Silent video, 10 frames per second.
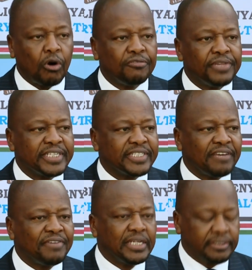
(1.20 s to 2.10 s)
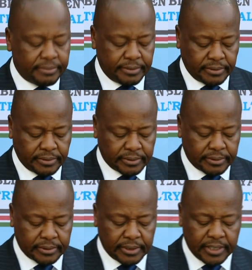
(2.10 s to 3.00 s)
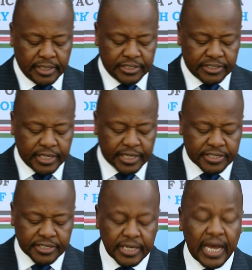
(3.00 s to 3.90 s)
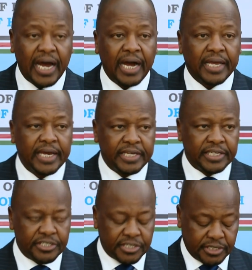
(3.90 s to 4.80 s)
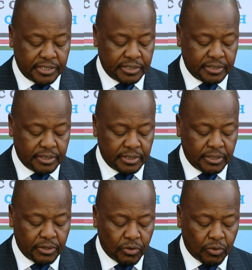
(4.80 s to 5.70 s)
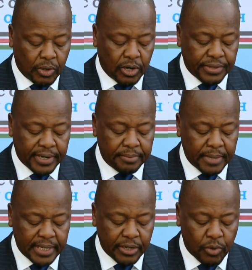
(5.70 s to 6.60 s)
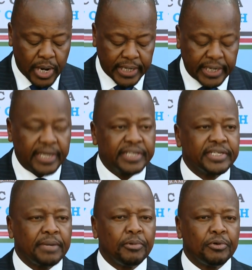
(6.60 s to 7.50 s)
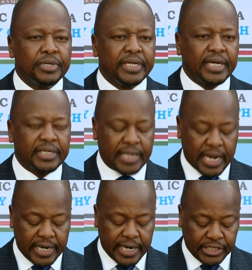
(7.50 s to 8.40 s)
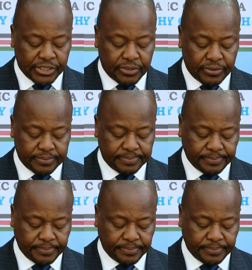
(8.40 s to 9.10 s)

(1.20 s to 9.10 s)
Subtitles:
Of the seven, six are Kenyans, while the remaining one is a Burundian national.